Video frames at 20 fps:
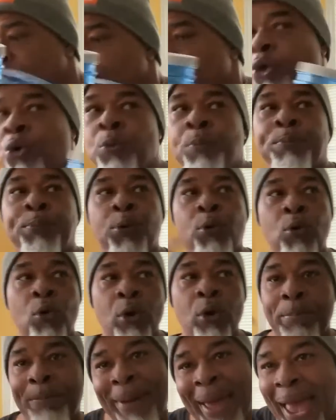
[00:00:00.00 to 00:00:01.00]
to
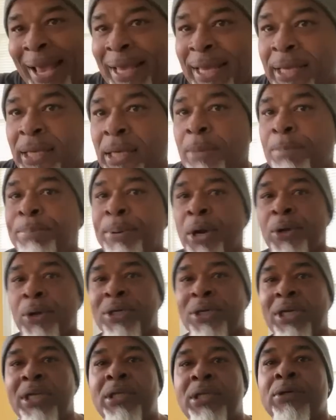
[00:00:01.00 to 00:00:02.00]
pour back in the
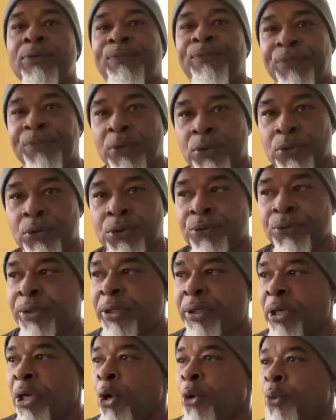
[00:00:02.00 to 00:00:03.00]
Berkey to filter
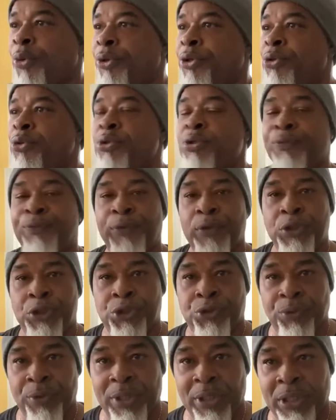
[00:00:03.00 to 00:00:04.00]
it. We use it for
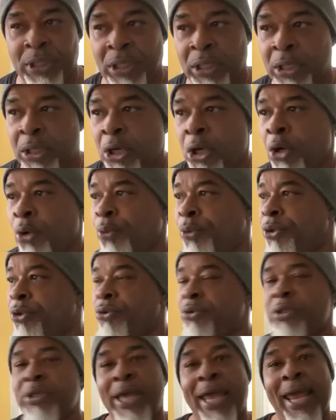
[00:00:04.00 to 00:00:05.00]
drinking. We
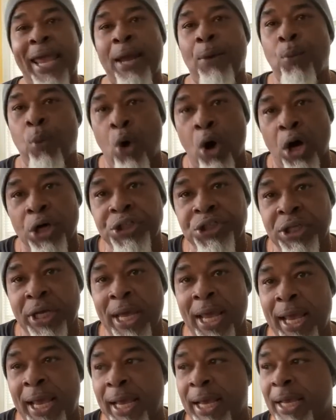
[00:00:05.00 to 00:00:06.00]
use, wash your
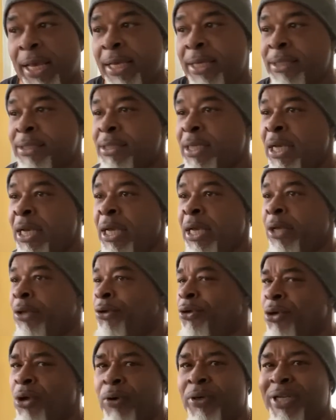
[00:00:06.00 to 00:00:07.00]
hands.
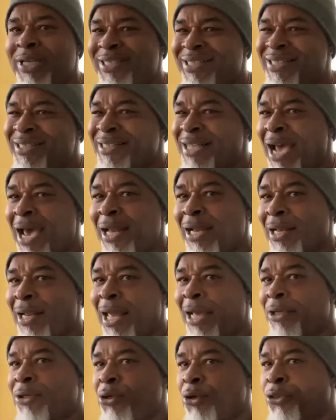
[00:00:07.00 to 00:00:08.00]
You know, this is kind of
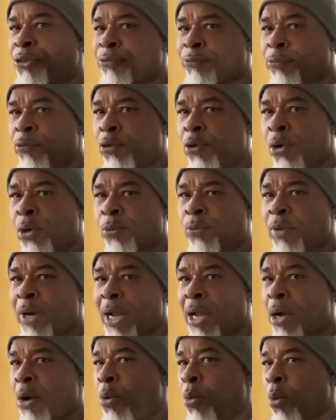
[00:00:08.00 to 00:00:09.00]
like your throw
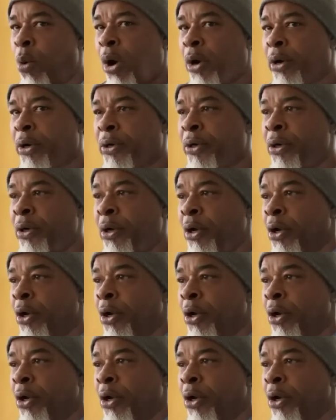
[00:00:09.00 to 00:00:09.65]
around water.